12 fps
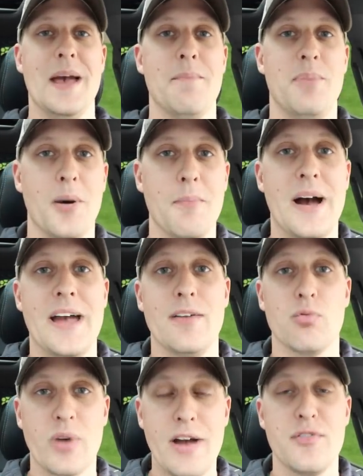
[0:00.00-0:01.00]
But my
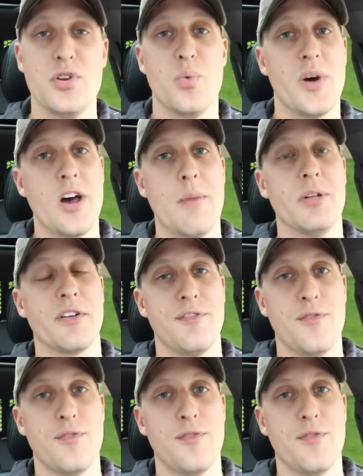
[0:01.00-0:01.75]
revenue went up like